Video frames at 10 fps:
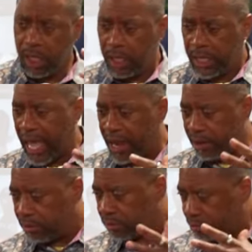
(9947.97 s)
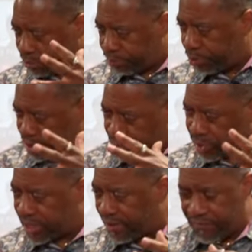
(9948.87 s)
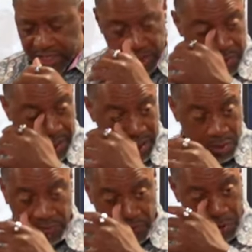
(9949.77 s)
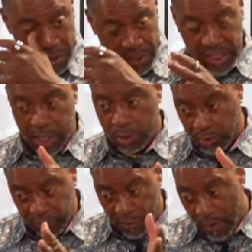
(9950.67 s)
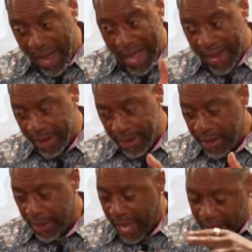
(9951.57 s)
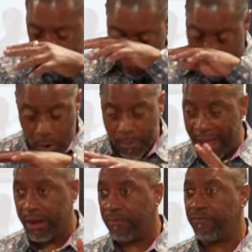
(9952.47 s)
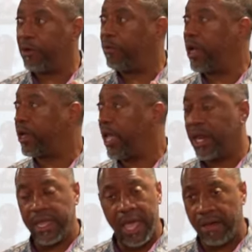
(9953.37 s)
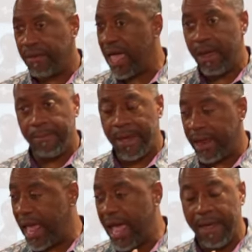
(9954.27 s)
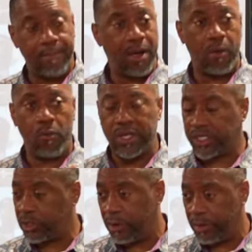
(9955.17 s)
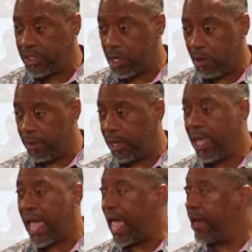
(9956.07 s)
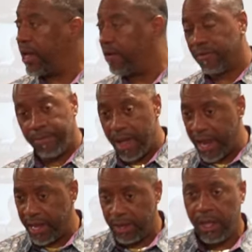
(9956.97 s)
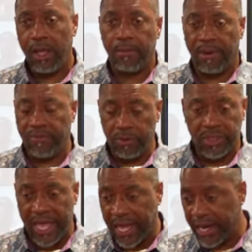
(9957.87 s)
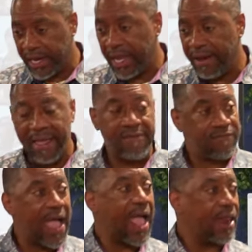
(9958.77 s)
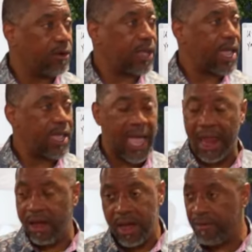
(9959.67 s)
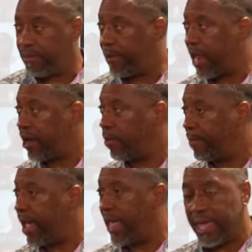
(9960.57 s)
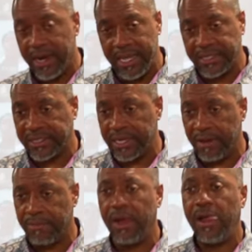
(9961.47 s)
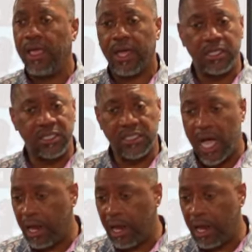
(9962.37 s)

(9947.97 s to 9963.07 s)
kind of put yourself into and use for your excuse for why. I don't, I don't buy, for the record, any of y'all, I, ain't buy, I haven't bought one story you told me. I never bought it, but if you think I did, that's fine, okay? I never bought I don't buy any of that stuff because it's all